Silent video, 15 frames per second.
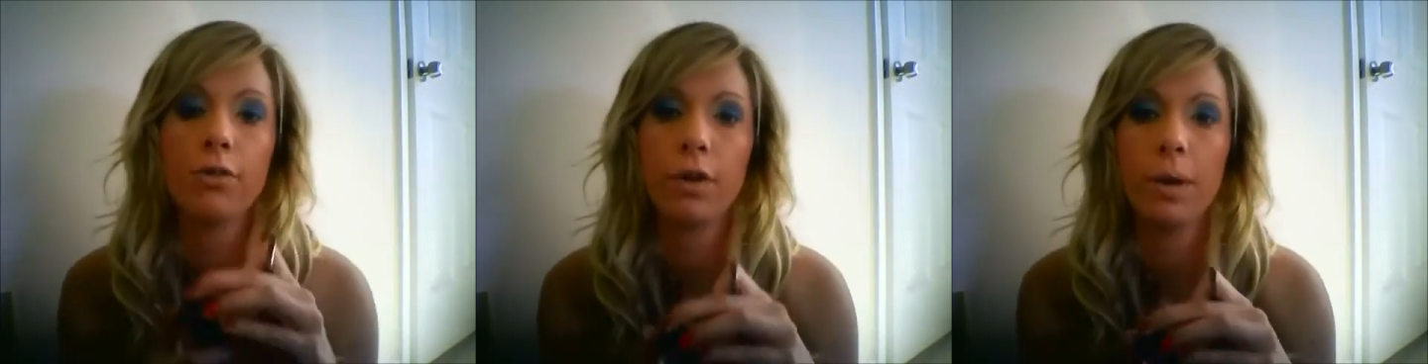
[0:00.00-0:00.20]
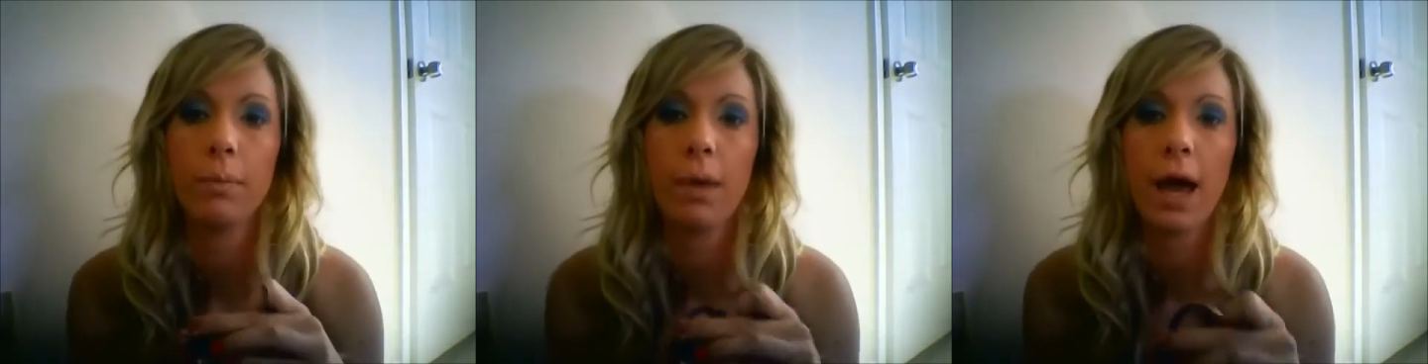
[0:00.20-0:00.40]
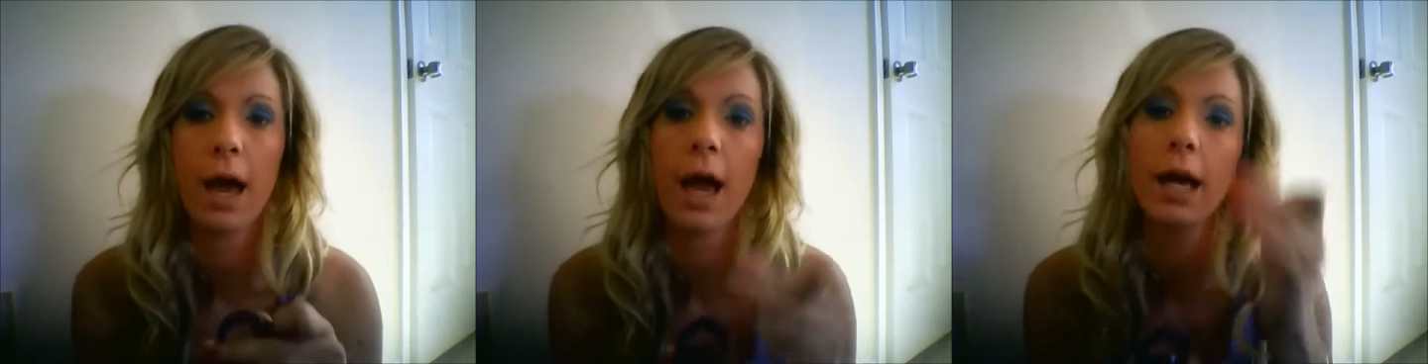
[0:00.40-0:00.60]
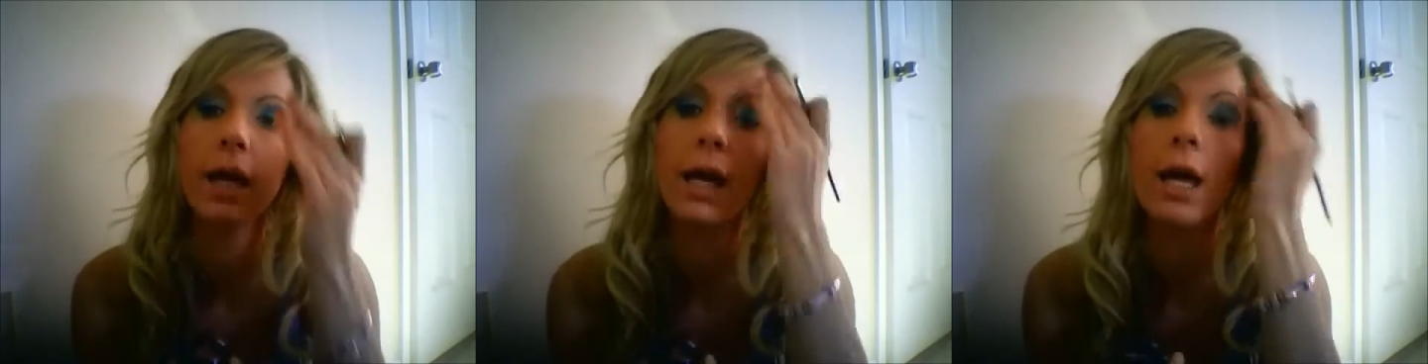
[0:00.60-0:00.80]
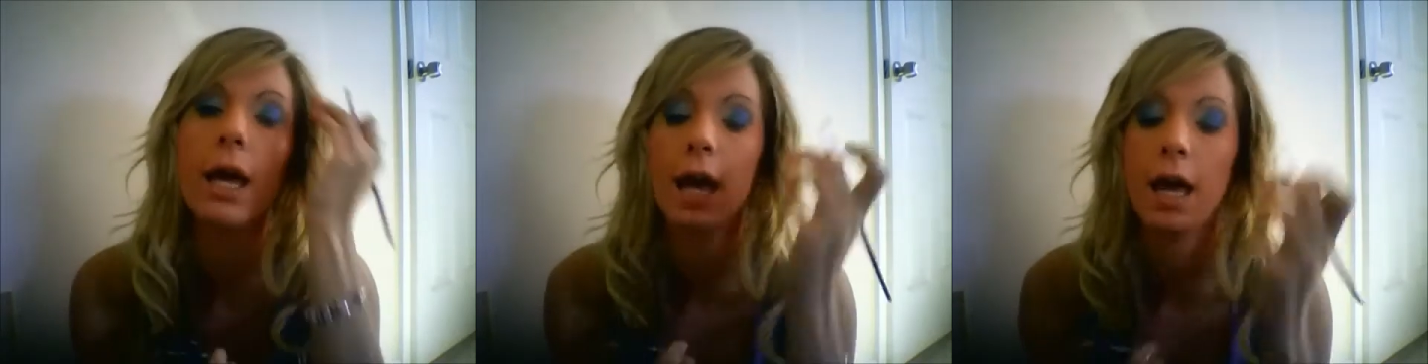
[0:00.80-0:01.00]
from MAC,
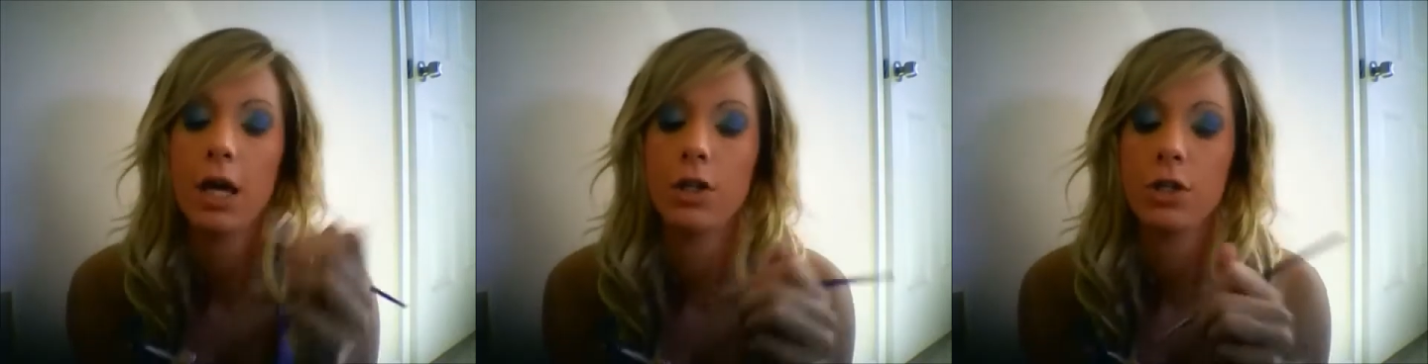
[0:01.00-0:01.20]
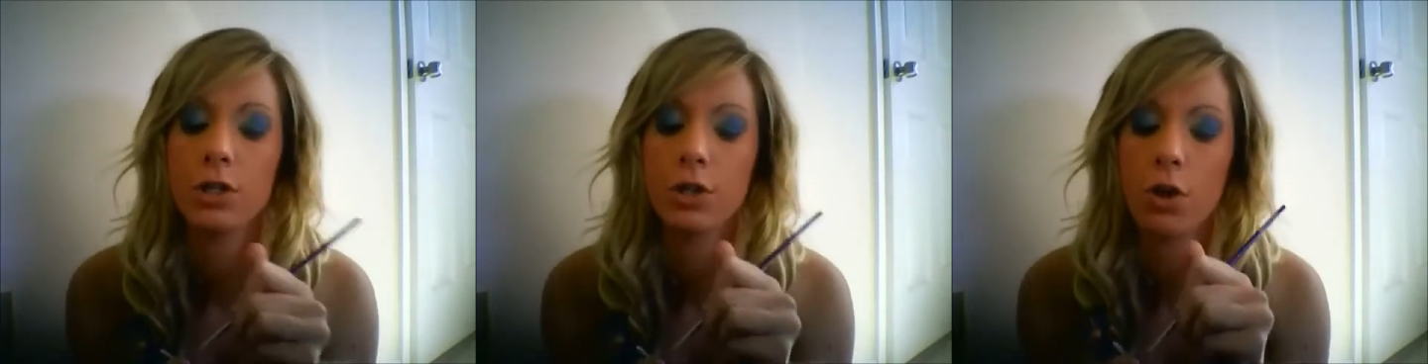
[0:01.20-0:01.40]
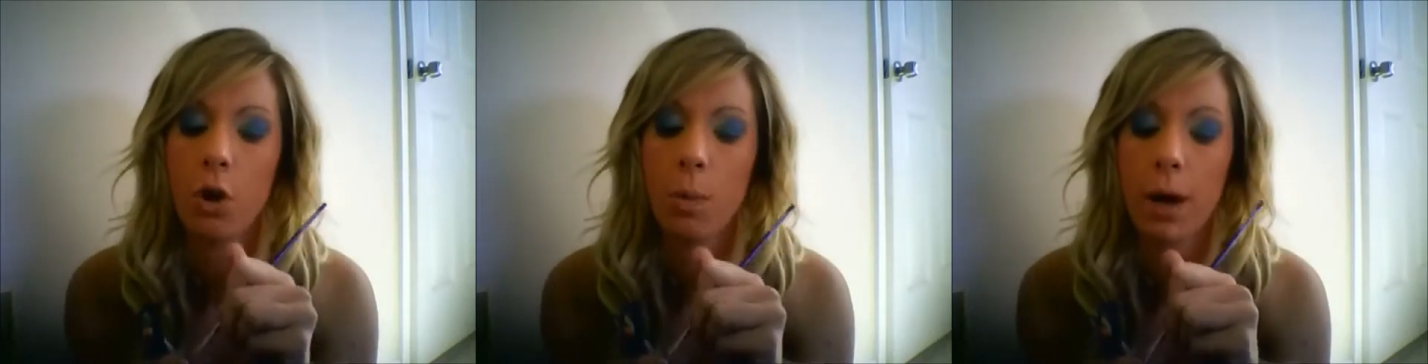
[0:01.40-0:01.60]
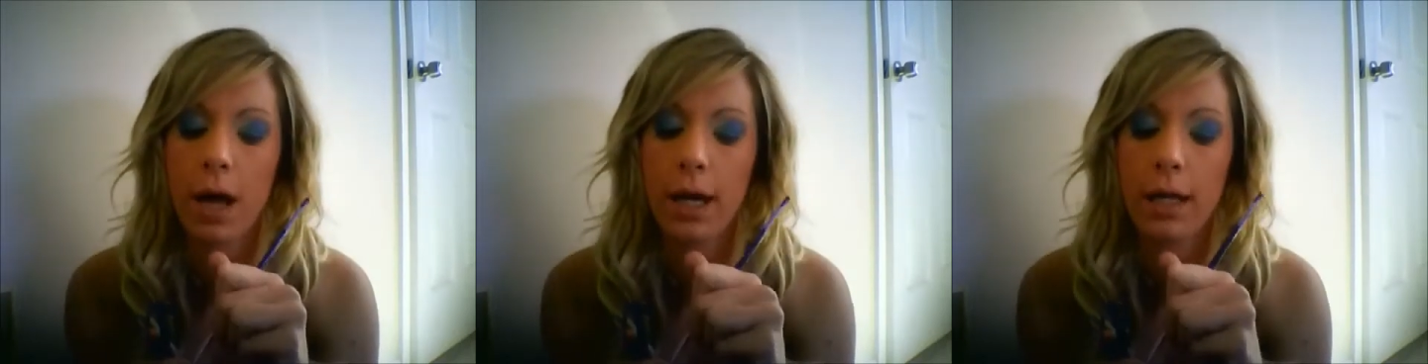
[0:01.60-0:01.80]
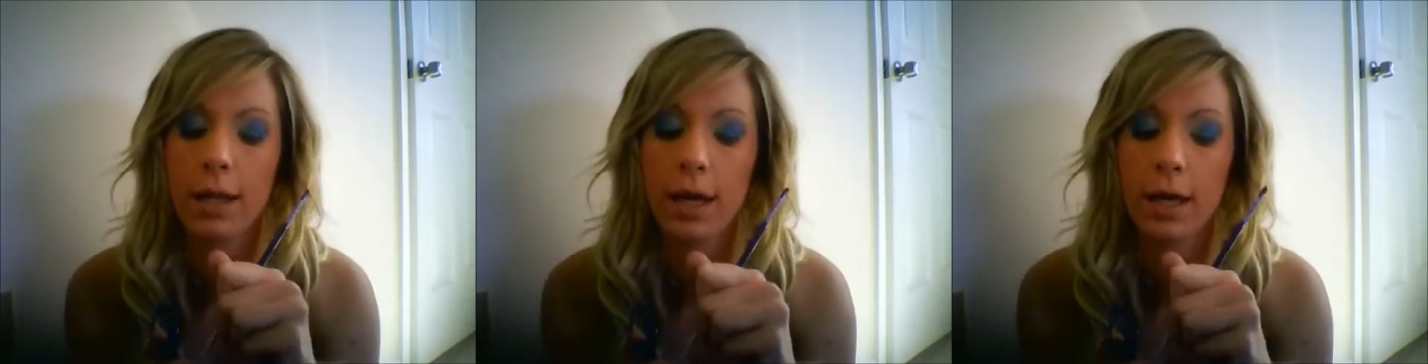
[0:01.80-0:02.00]
and just go
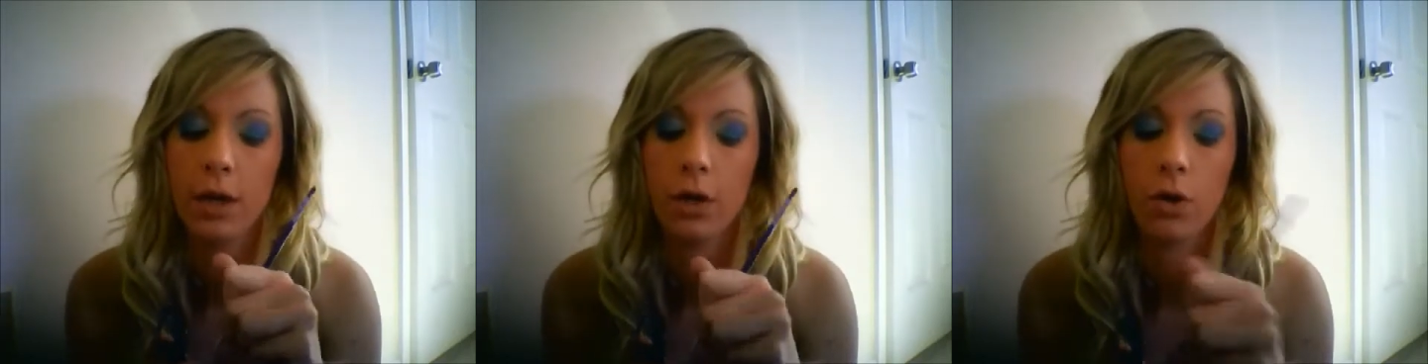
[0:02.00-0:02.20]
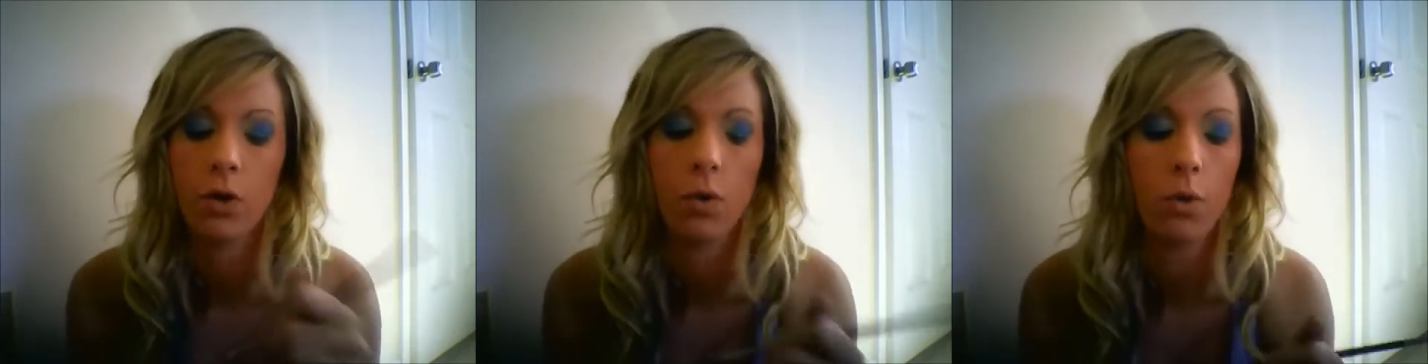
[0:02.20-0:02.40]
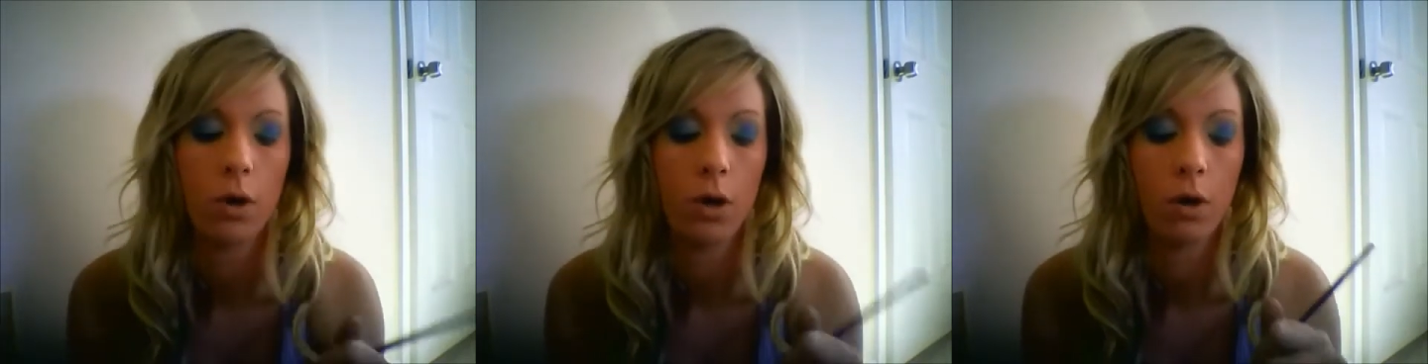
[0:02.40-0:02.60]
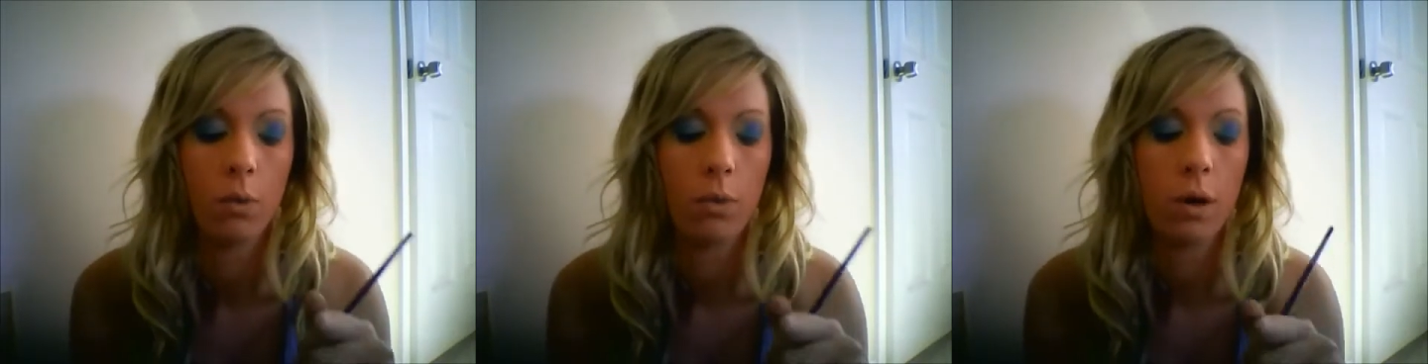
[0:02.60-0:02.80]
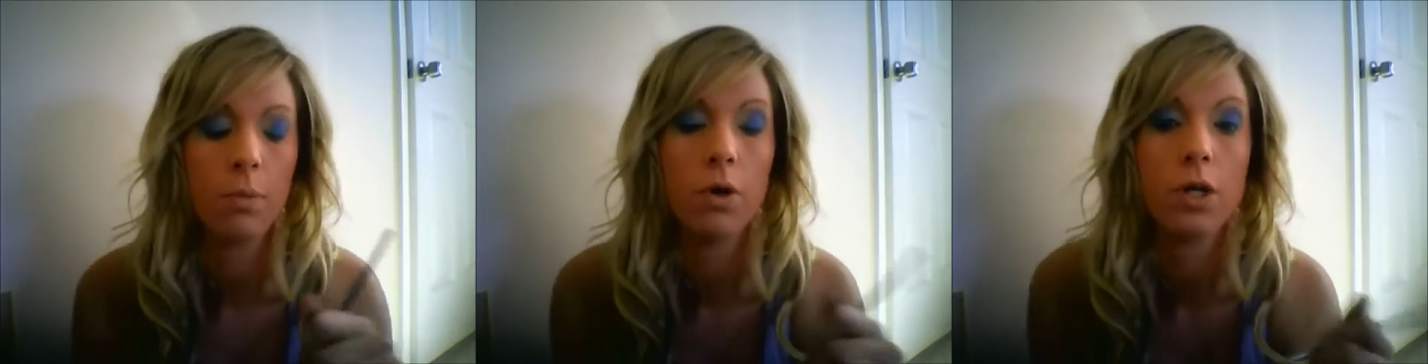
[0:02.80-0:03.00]
back in that inner corner
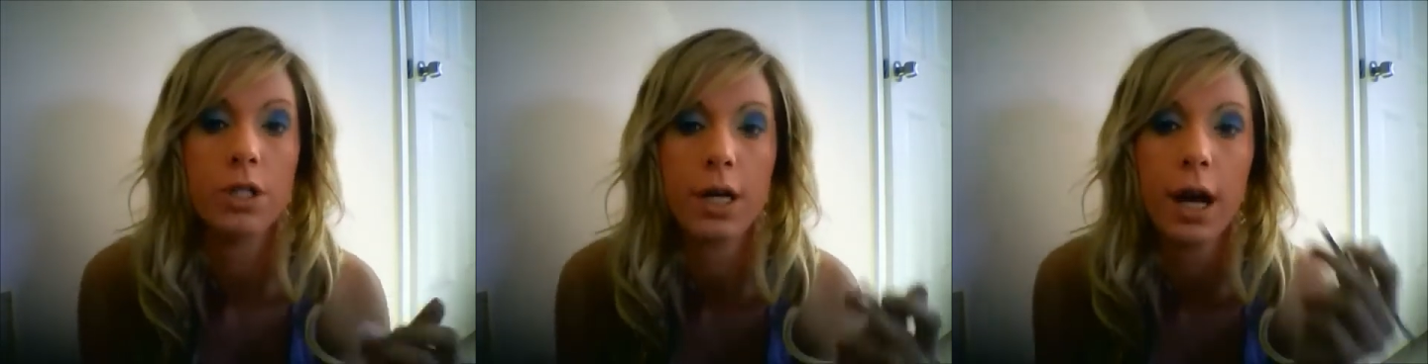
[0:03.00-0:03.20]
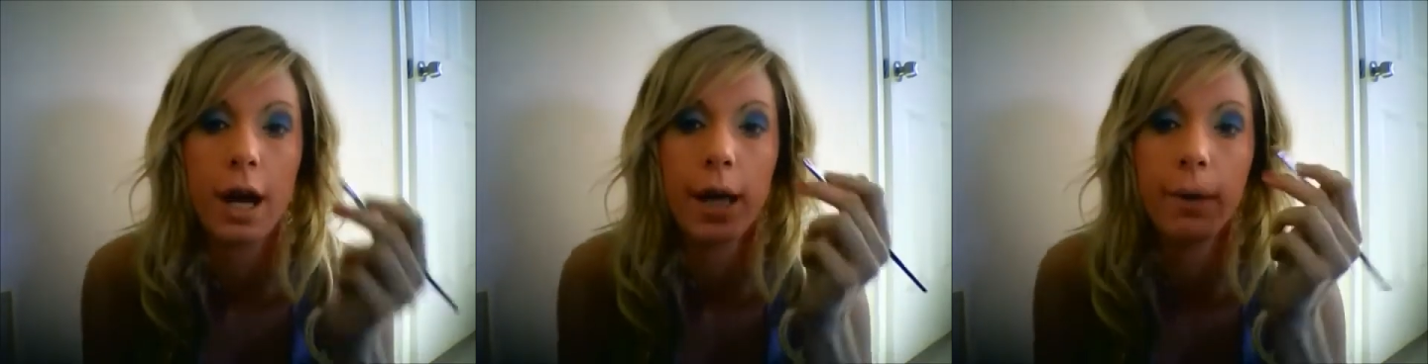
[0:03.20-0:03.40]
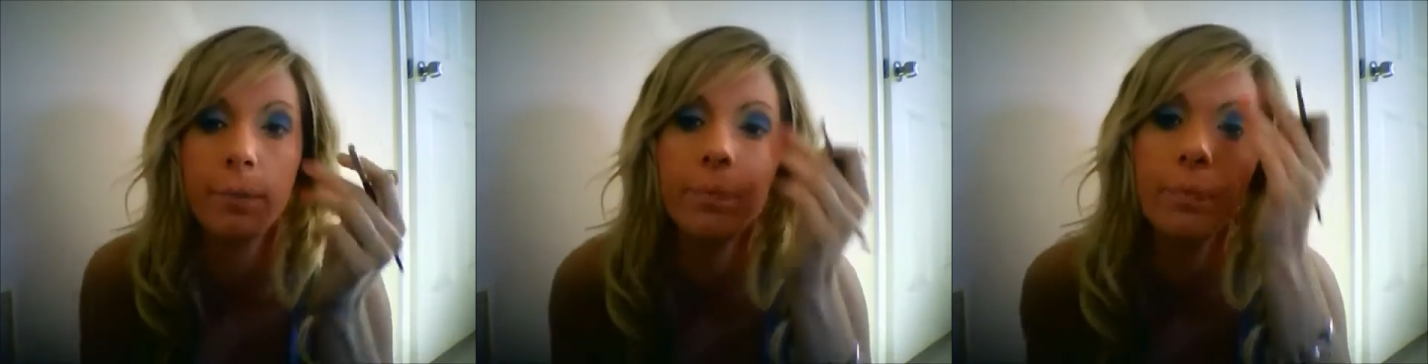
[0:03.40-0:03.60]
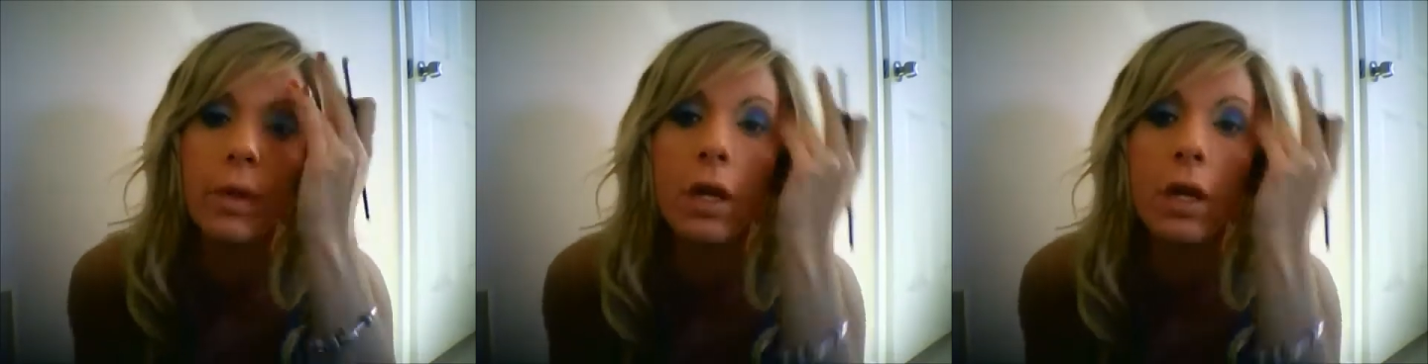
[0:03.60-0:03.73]
one more time